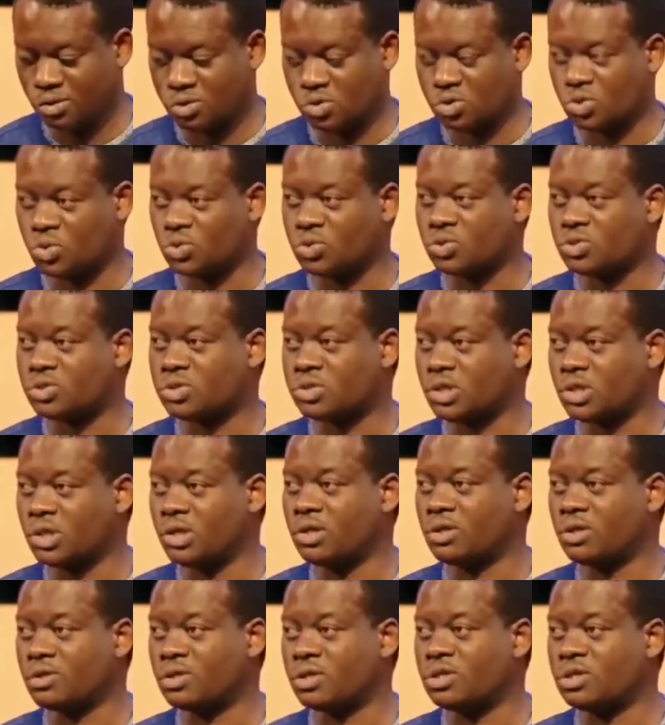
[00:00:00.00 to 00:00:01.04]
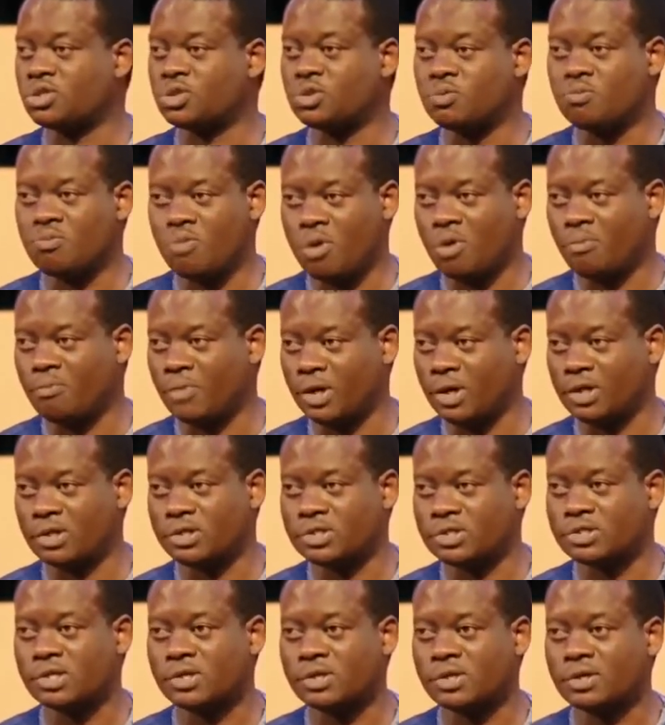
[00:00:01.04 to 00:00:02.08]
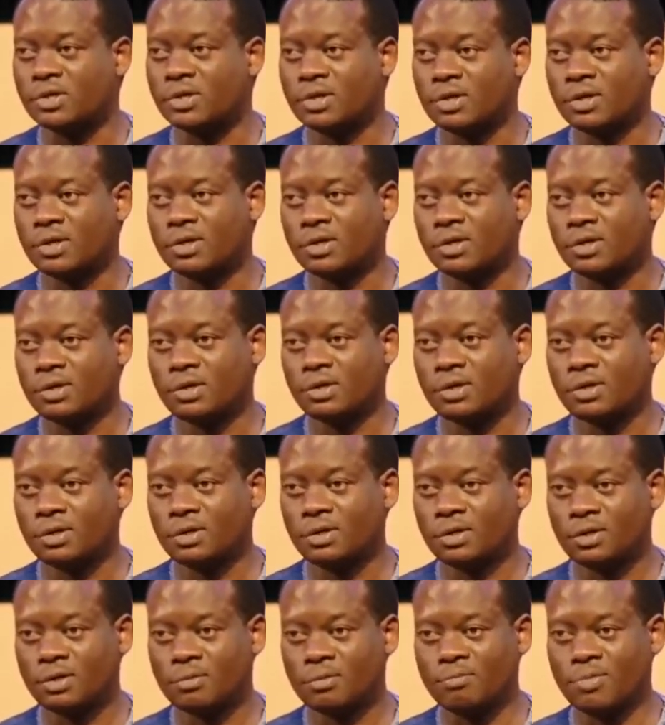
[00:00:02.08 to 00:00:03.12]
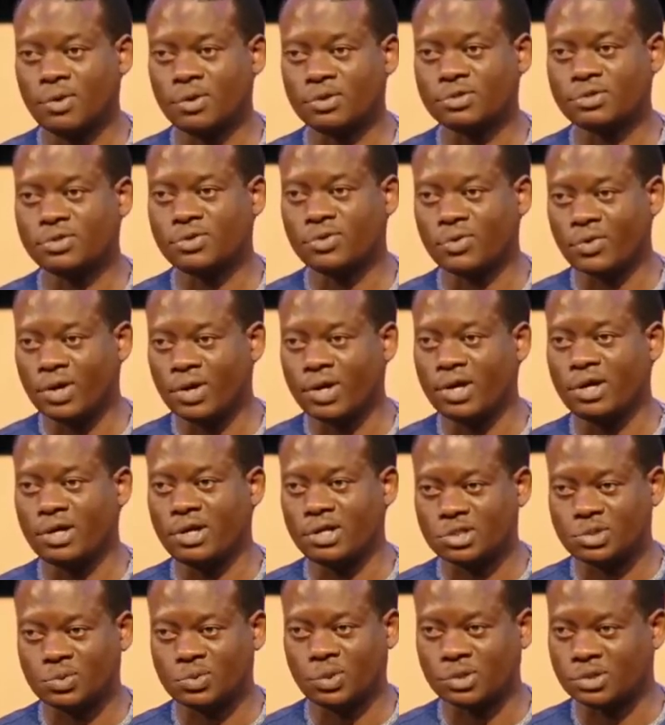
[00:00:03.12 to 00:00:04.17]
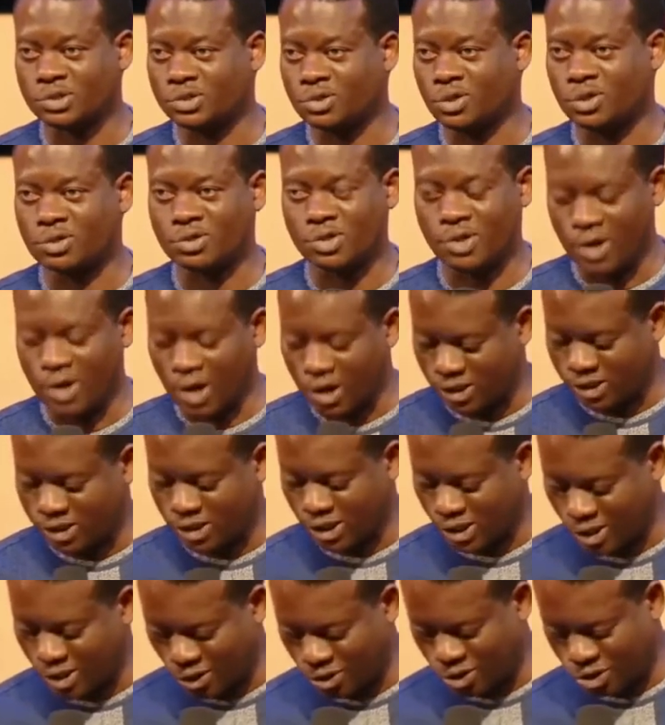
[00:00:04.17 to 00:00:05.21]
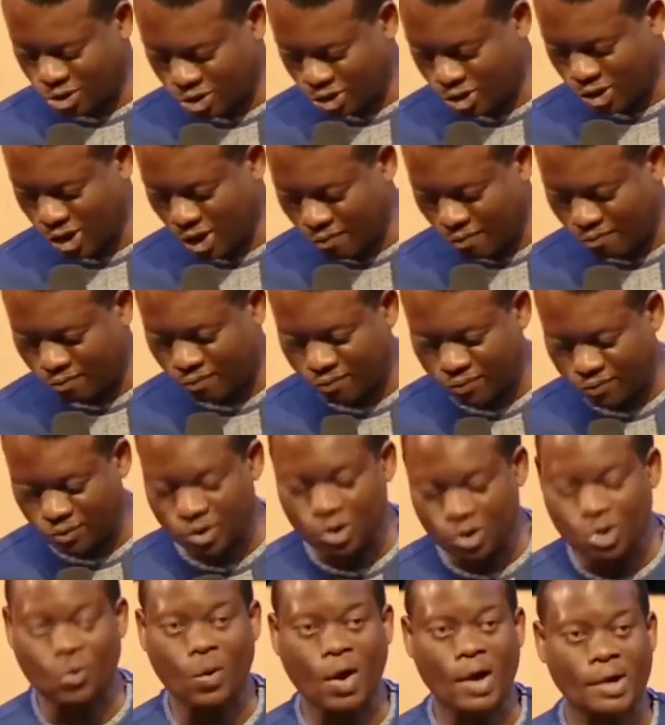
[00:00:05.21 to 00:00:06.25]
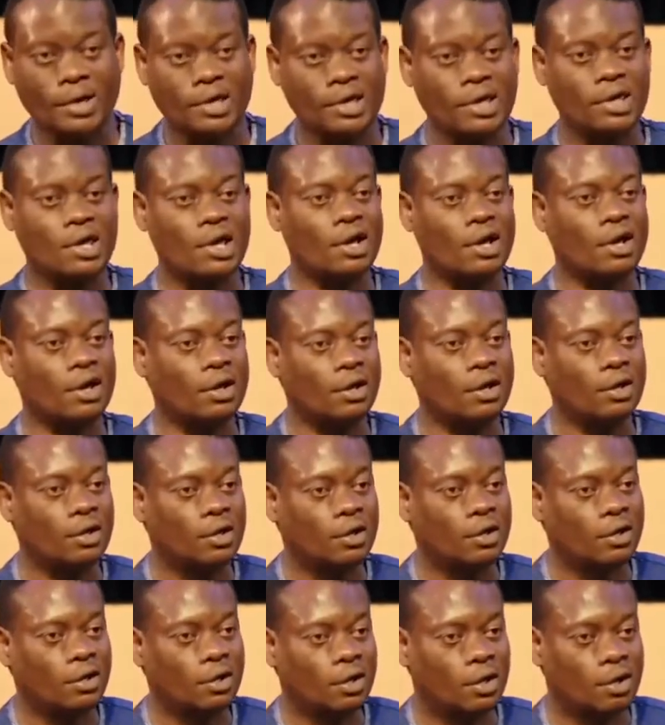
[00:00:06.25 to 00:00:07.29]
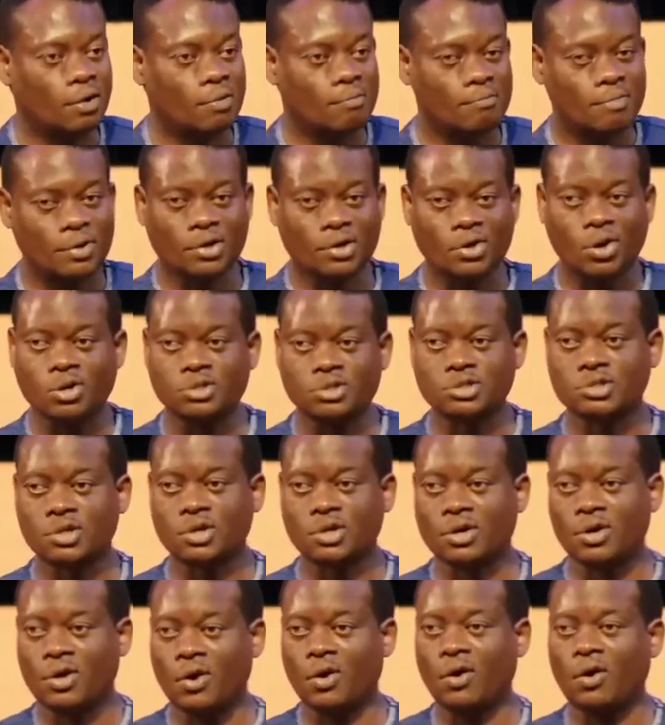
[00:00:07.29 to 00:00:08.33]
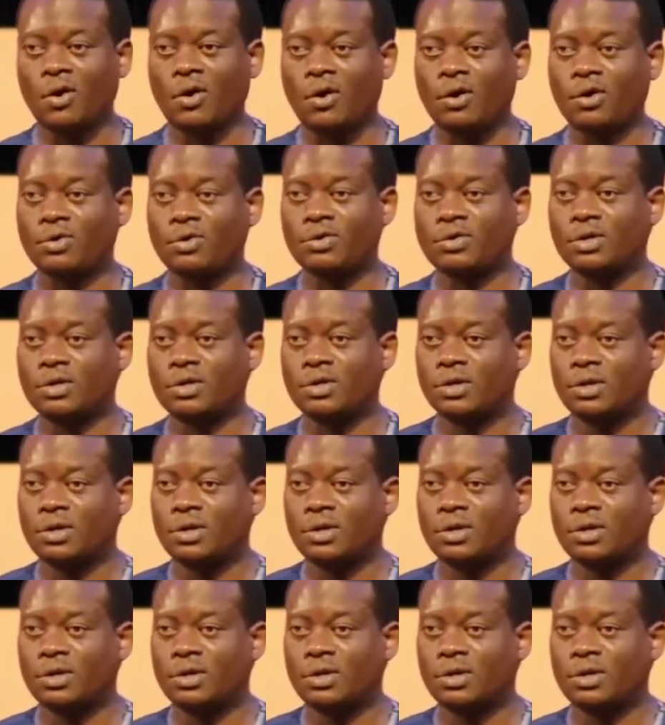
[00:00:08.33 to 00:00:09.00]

to see this moment, but grace was not granted unto them. You are here because God